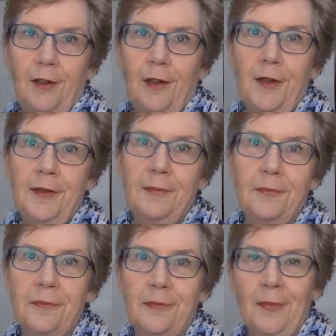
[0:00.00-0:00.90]

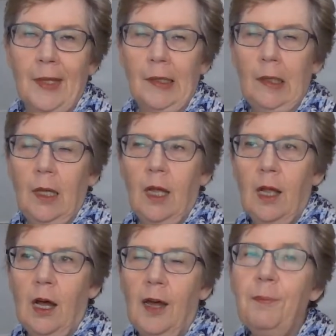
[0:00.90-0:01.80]

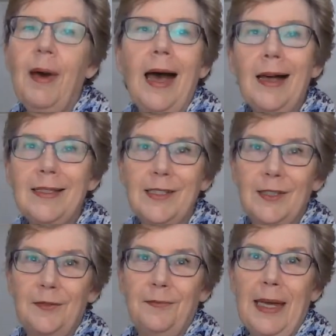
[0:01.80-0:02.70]
I'm past
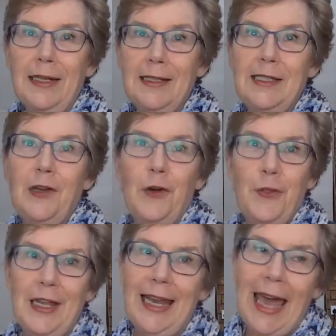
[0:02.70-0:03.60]
balancing on
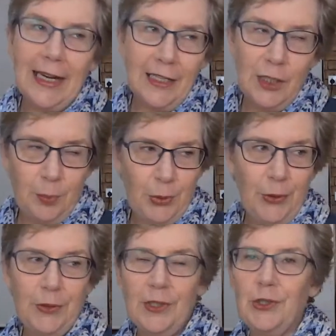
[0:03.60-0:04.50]
the ladder to
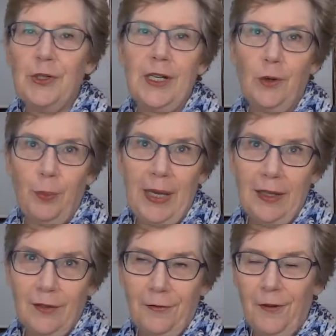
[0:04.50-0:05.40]
prune the tree or
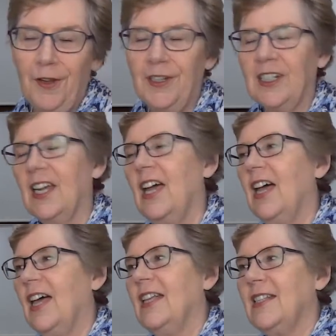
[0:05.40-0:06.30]
pick the fruit.
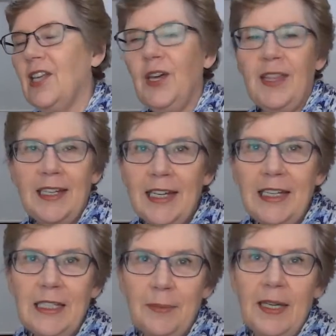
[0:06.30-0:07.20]
So they
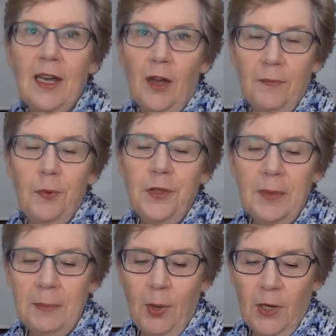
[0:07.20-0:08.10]
need to be, I put them
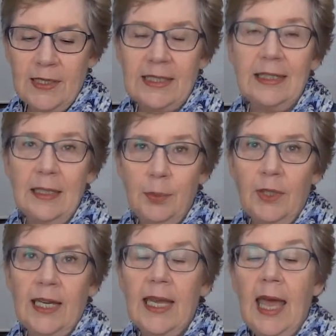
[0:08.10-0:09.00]
in pots
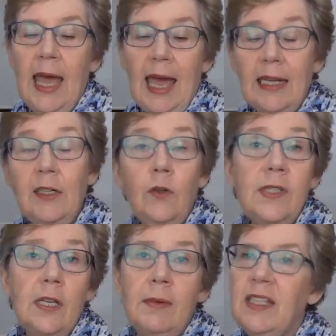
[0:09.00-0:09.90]
deliberately, and it
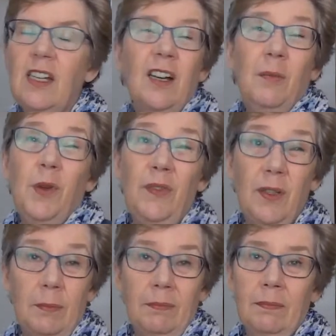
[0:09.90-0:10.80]
also means I can move
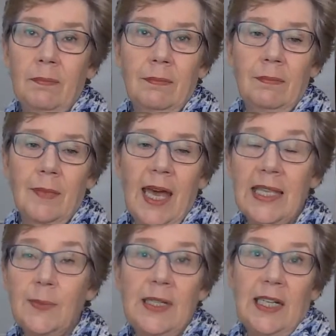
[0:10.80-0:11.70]
them
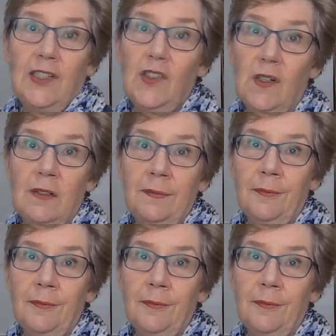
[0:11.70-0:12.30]
as we need to.